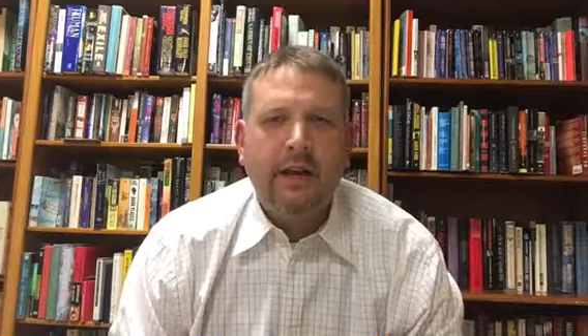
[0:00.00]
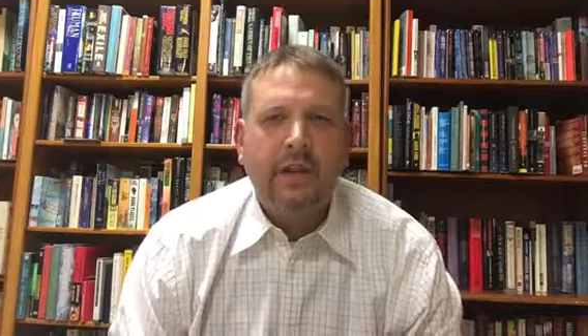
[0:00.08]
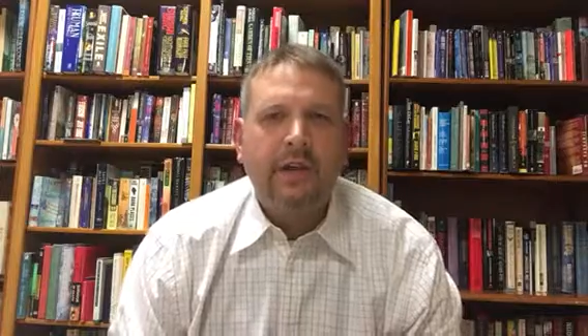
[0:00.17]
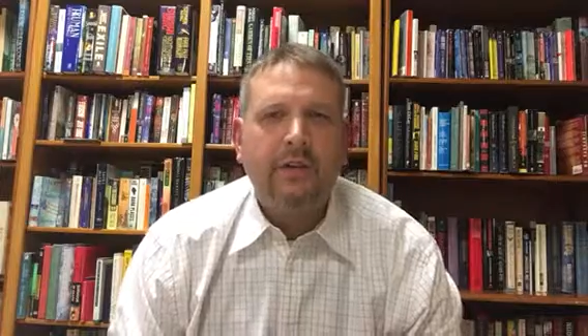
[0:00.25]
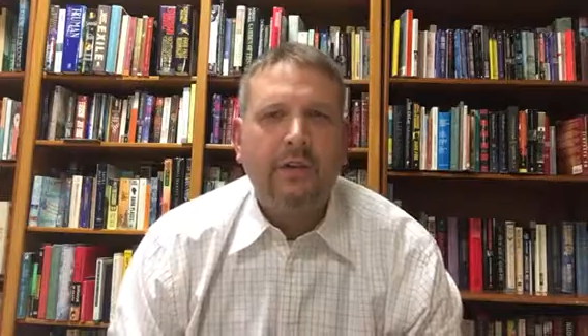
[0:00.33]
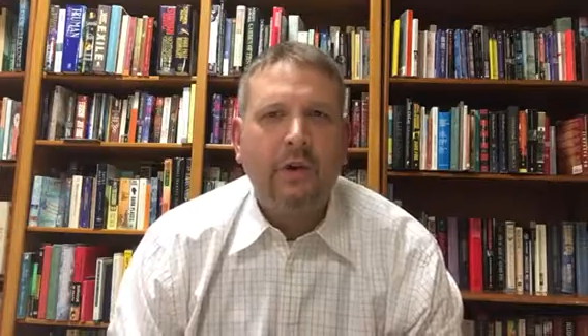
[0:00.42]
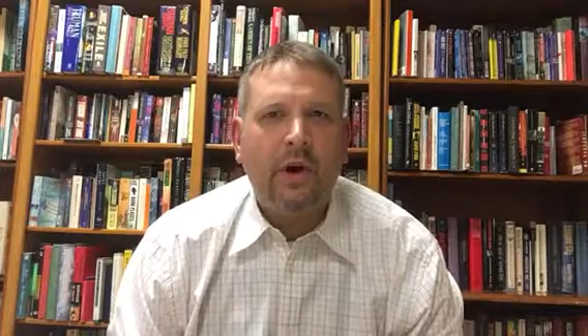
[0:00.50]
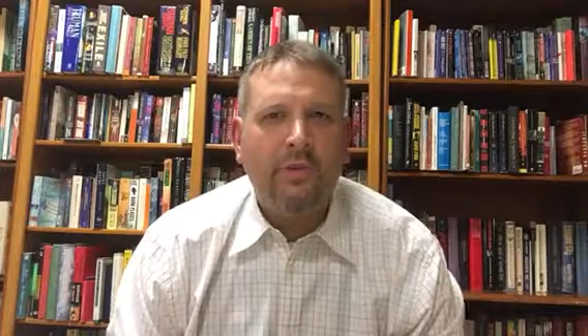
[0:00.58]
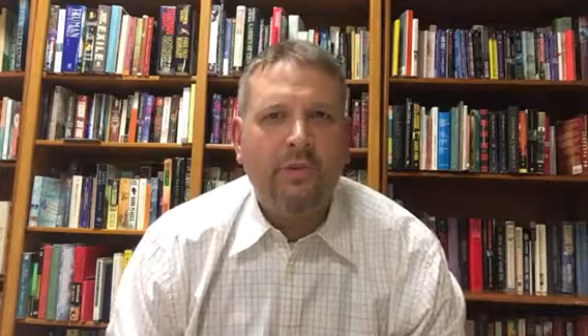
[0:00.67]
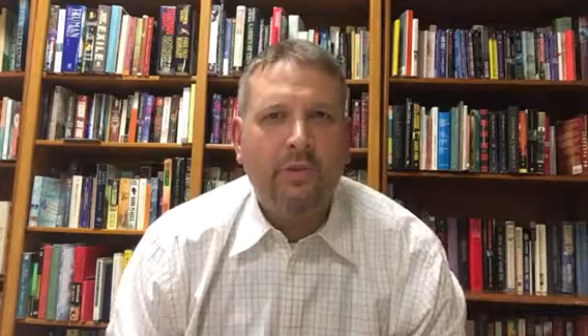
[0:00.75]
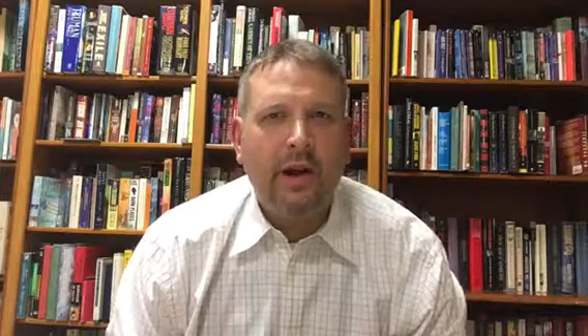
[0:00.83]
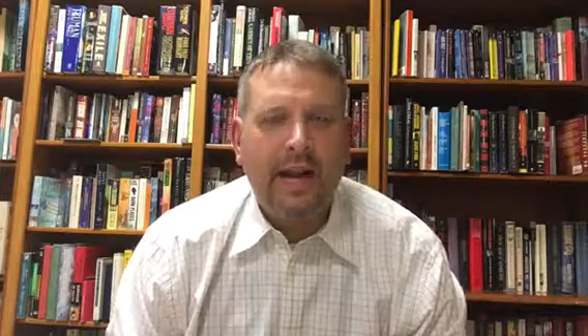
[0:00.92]
that you
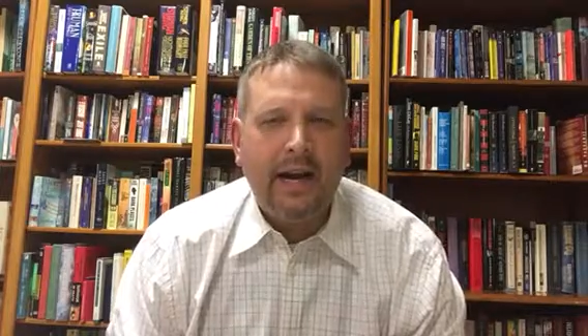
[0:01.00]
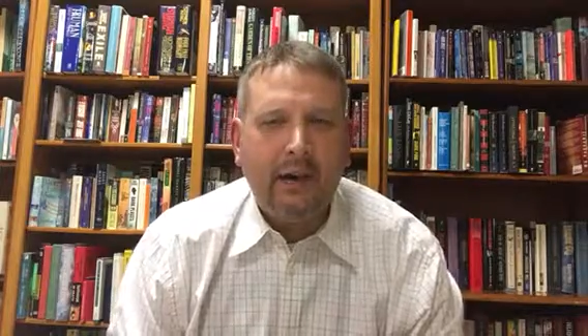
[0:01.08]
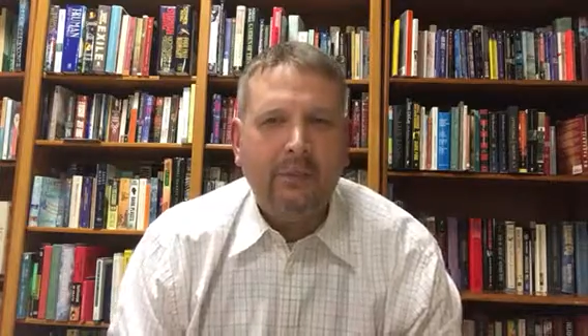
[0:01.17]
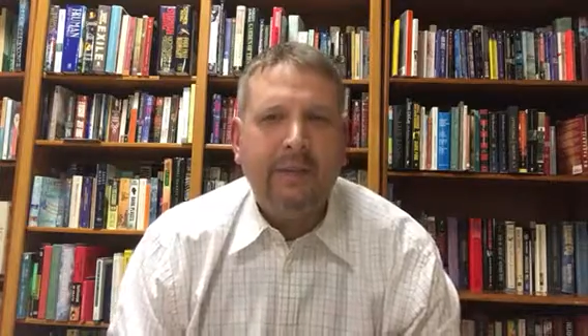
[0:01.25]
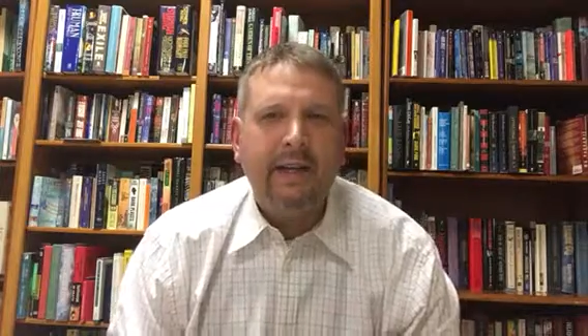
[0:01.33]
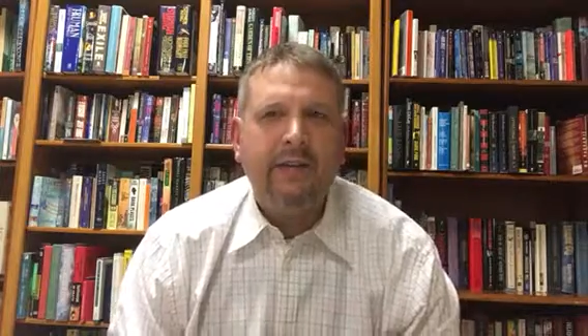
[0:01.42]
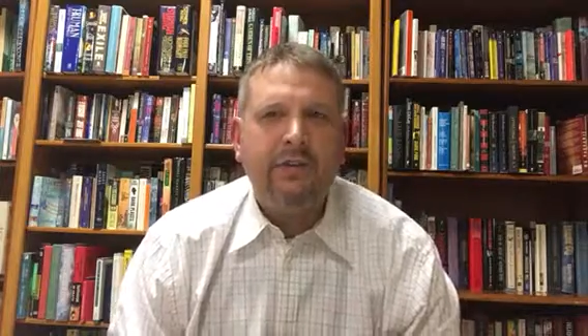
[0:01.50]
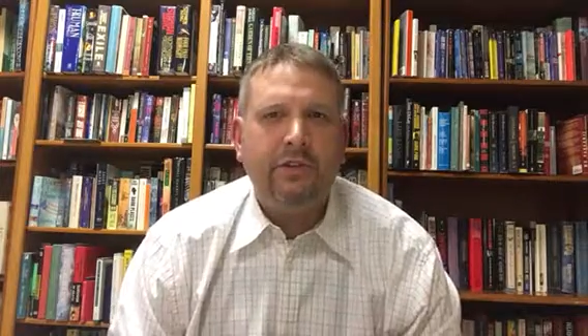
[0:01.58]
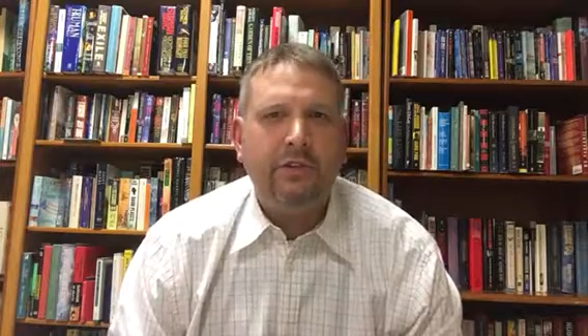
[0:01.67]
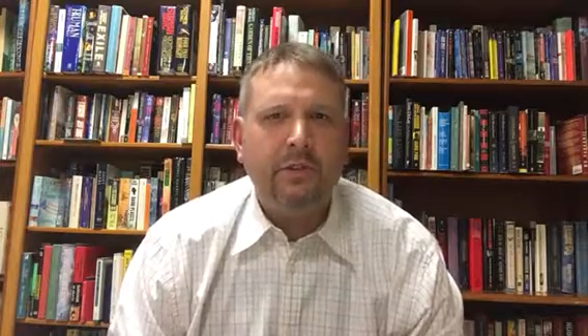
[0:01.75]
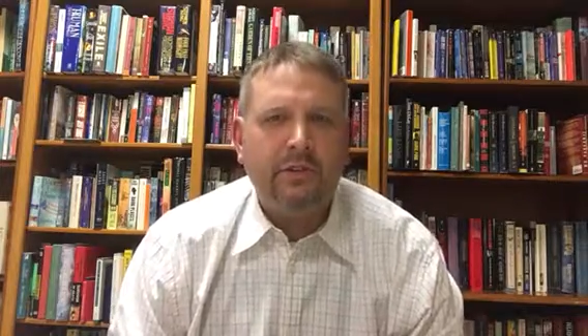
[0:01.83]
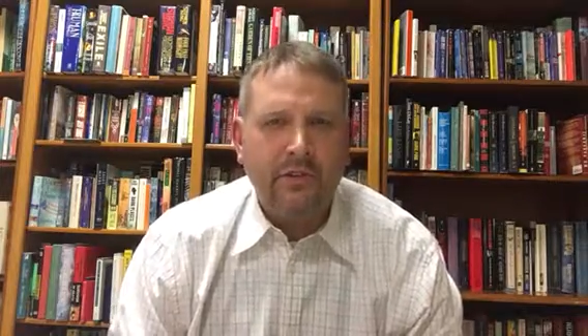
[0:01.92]
are helping
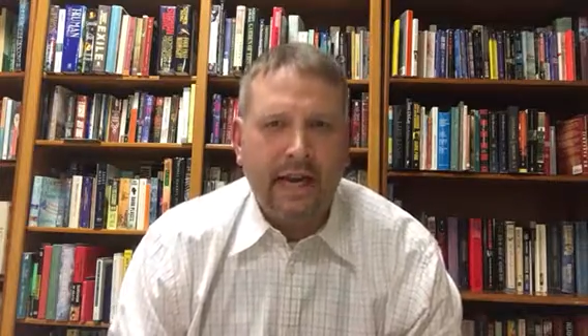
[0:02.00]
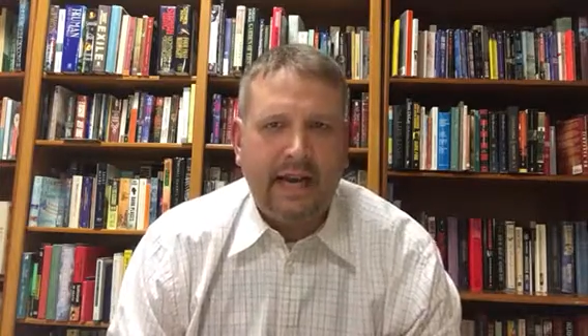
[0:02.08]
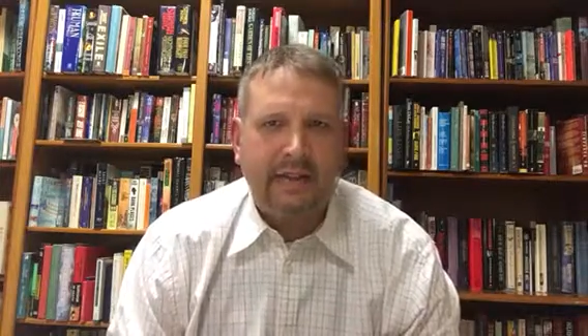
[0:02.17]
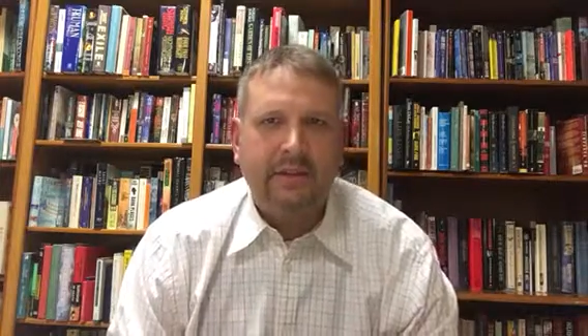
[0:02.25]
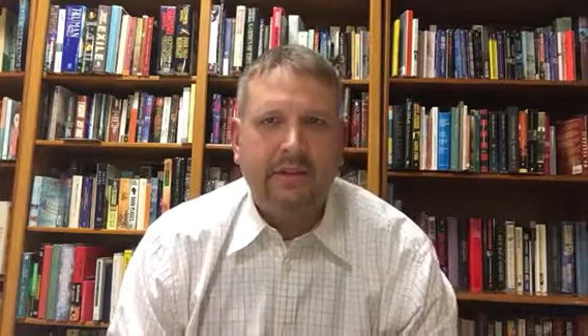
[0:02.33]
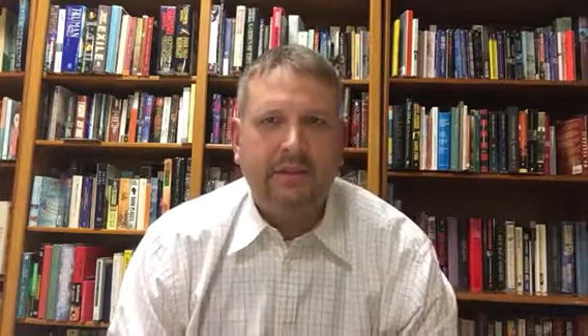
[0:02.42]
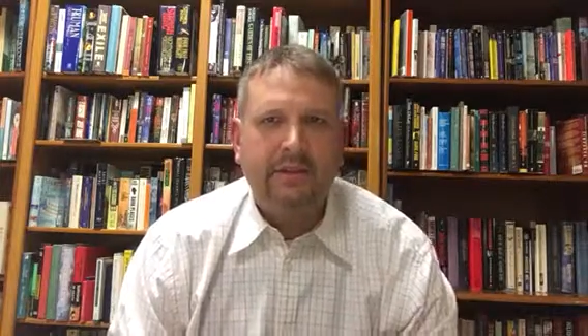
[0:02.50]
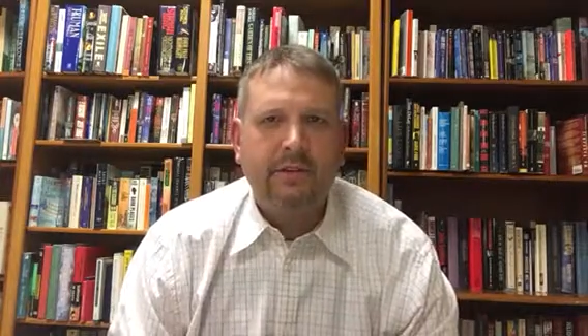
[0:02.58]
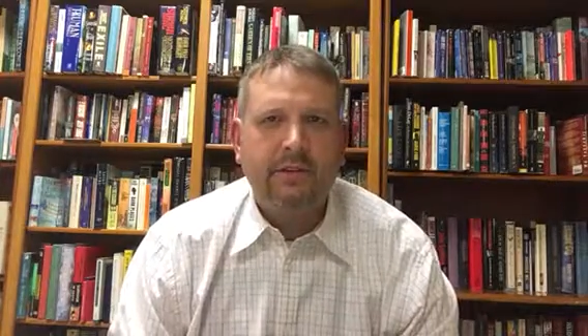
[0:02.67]
to elect